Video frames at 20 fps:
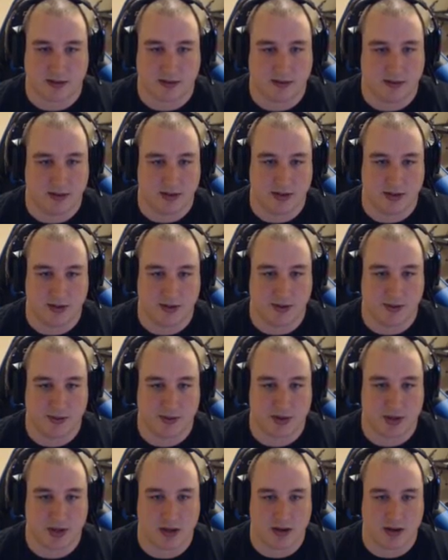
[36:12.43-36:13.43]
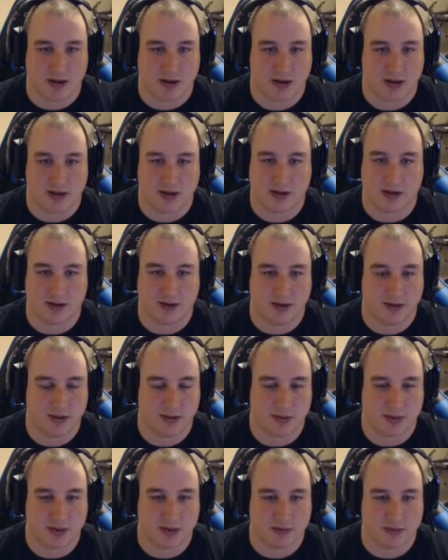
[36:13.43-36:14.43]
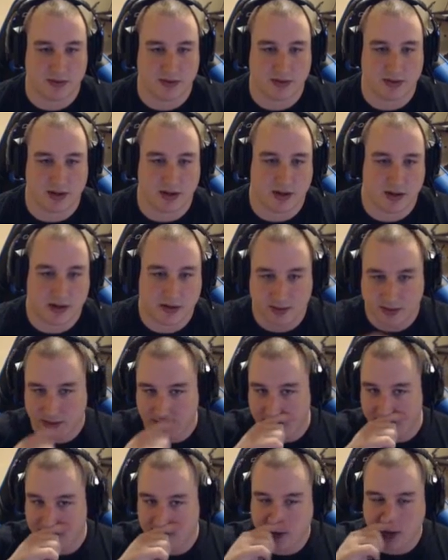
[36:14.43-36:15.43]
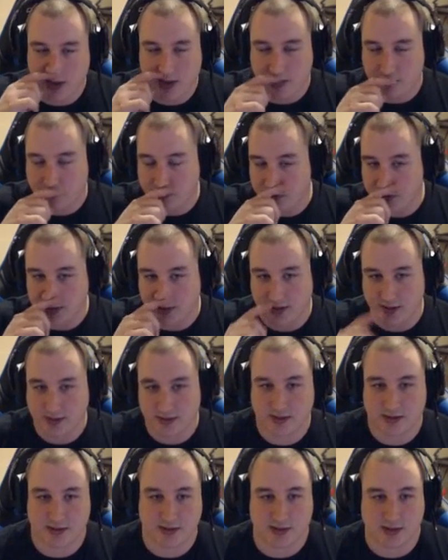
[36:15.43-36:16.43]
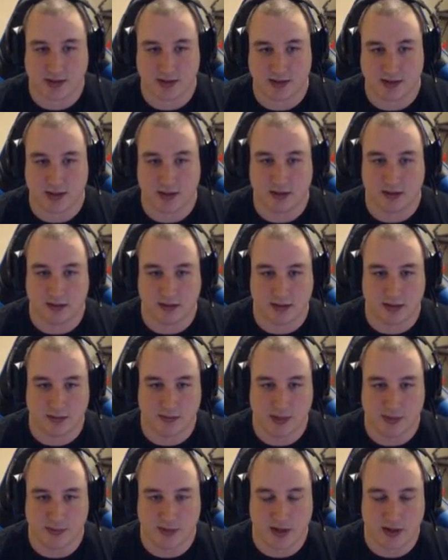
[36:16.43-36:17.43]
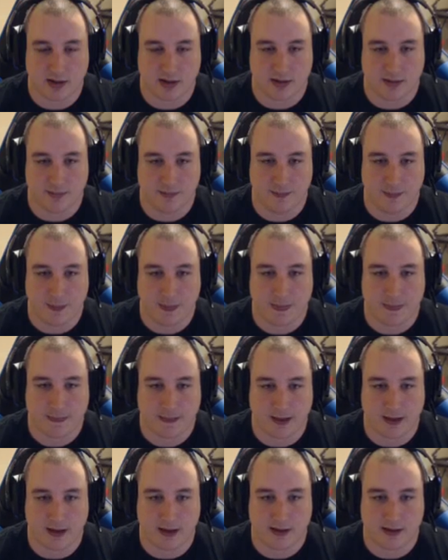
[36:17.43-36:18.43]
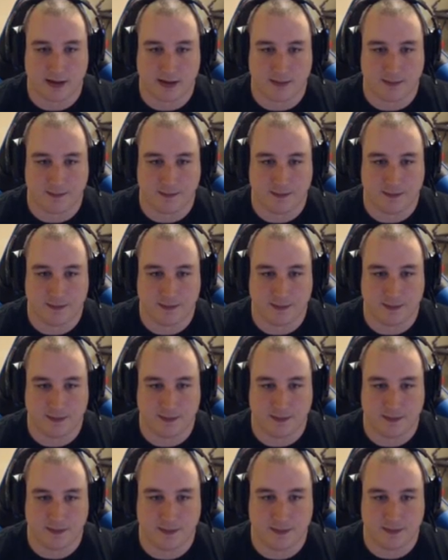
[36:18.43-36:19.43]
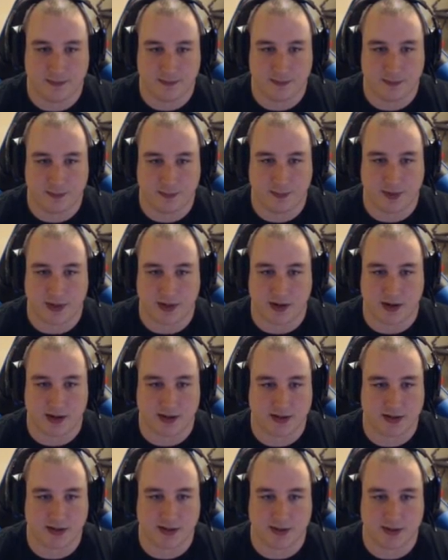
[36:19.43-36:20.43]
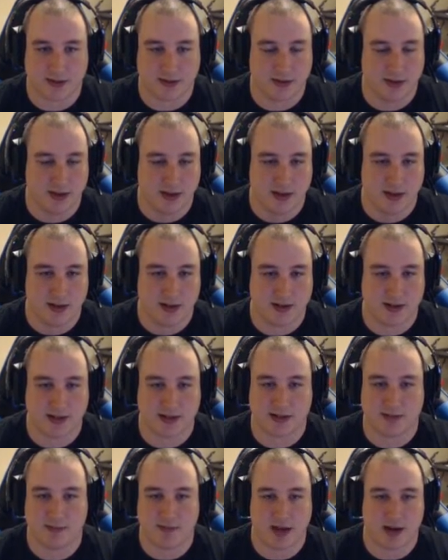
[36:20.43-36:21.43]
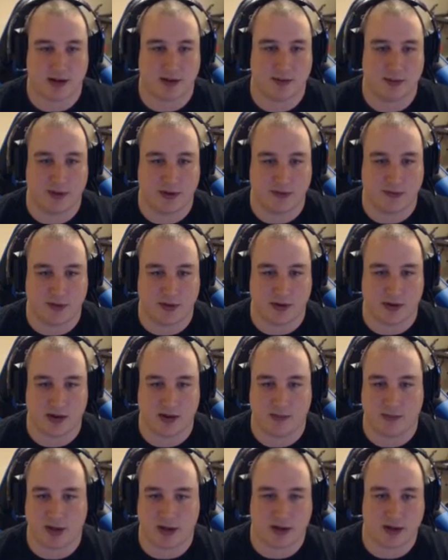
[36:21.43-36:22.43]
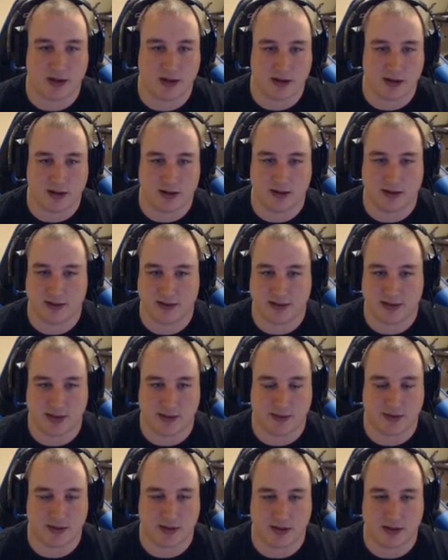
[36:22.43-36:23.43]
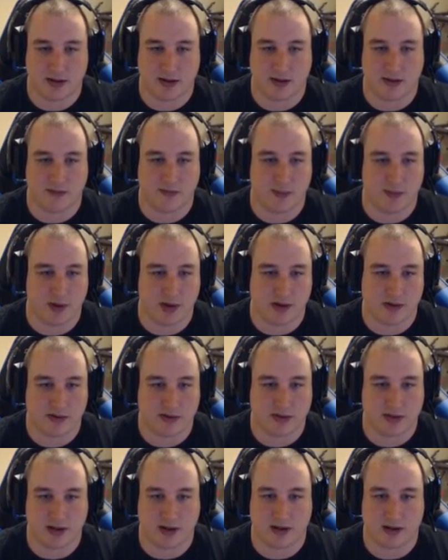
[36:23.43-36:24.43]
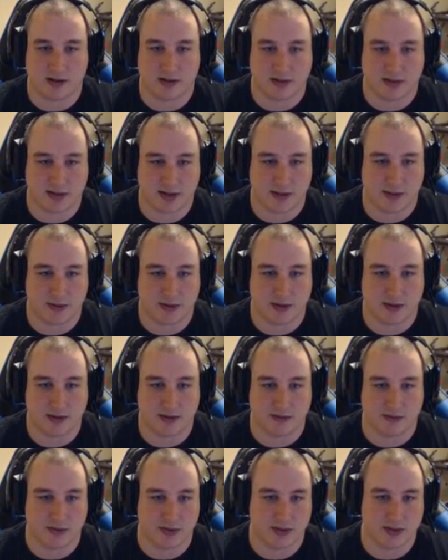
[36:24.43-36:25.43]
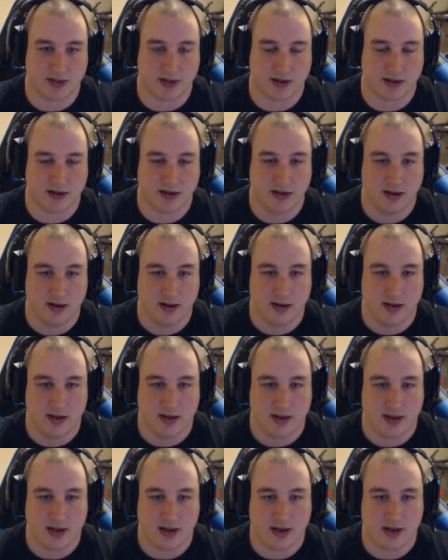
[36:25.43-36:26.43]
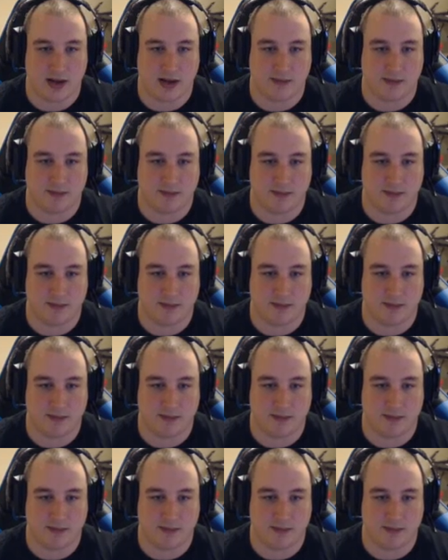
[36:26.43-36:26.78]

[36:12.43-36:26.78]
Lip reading: you can do it with the Yuria, you can do it with the Rosar. I think Rosar is slightly a little bit better, um, but honestly, it doesn't matter. If you already bought a Yuria, stay with the Yuria. If you bought a Rosar, stay with the Rosar. Um,